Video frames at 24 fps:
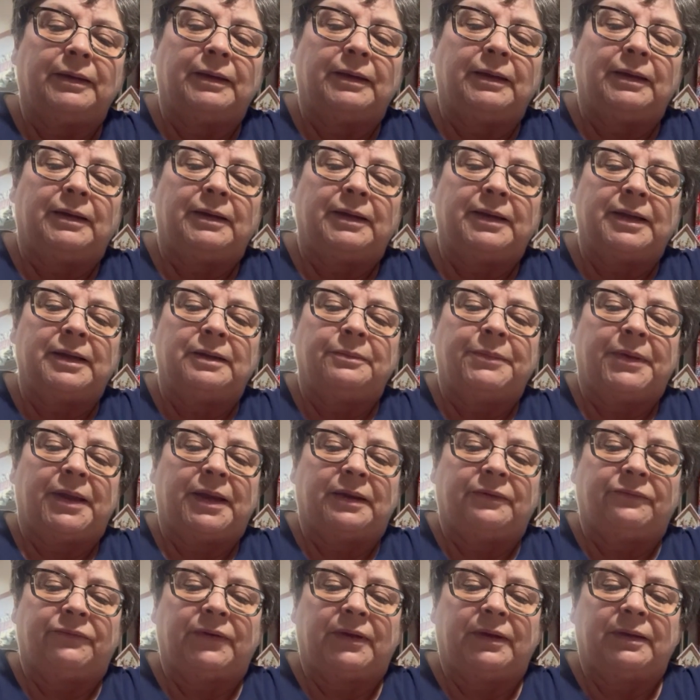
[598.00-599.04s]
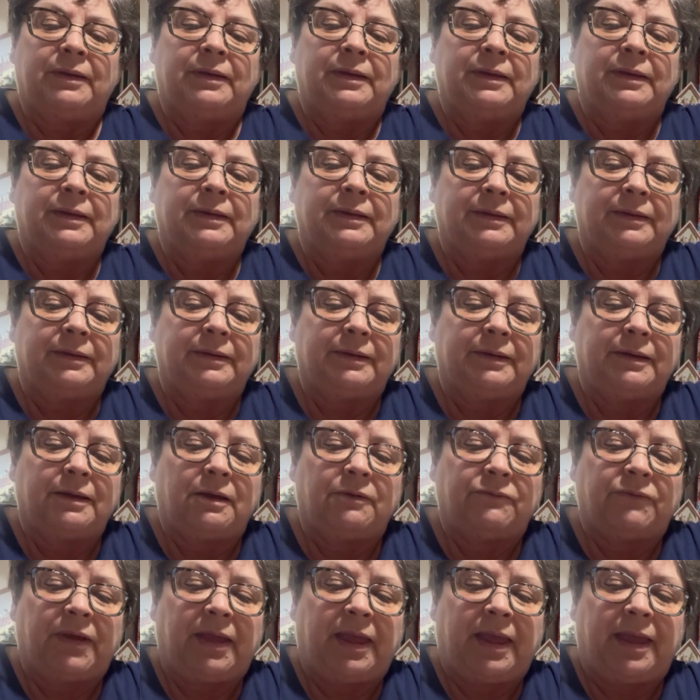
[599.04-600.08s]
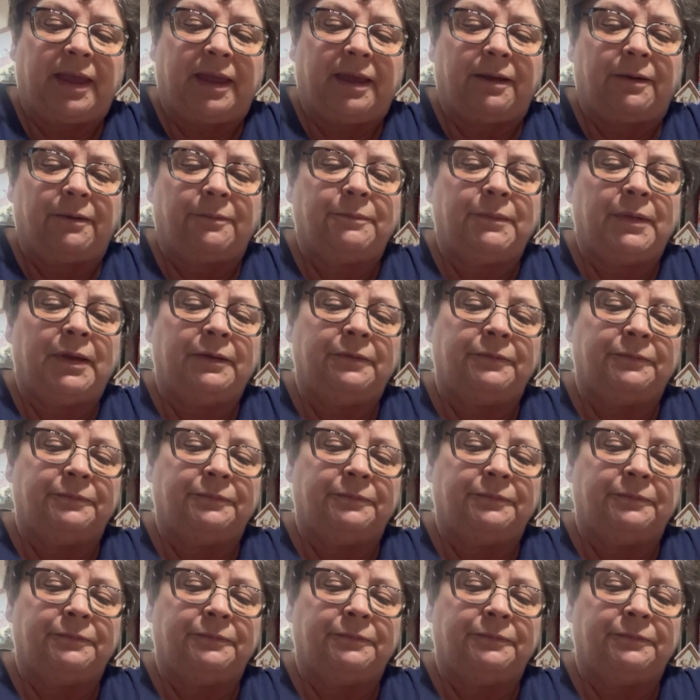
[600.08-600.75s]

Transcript: a little bit of a of a ham.